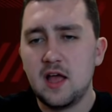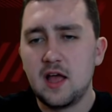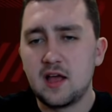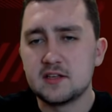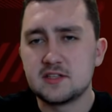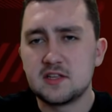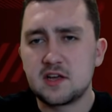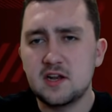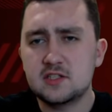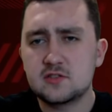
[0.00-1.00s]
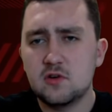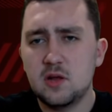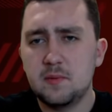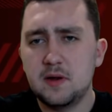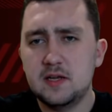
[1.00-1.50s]
So there you go. Let's scroll
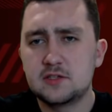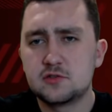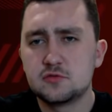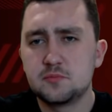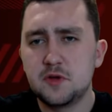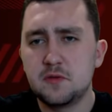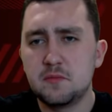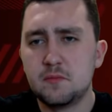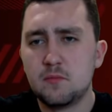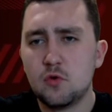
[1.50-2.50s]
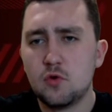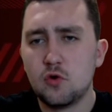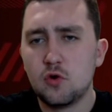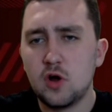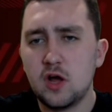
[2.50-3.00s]
up a little bit
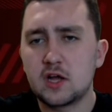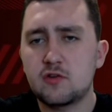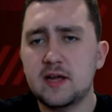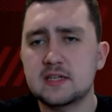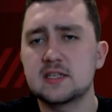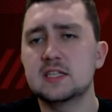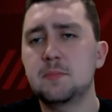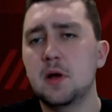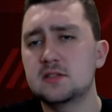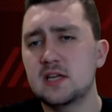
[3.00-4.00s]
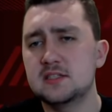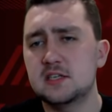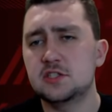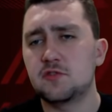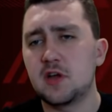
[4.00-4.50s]
more. Greg says, Partey's
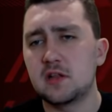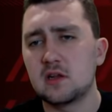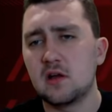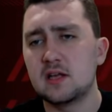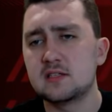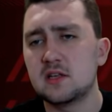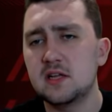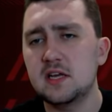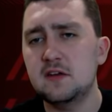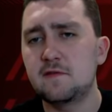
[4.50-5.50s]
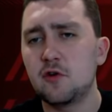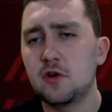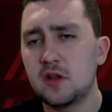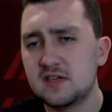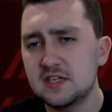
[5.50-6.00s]
injury underlines the need for
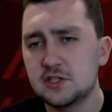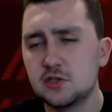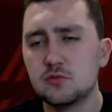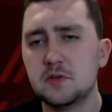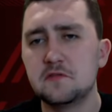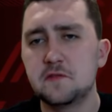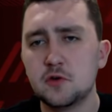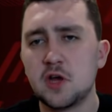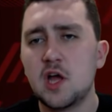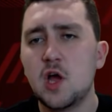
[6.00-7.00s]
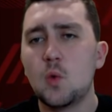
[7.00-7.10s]
an additional midfielder.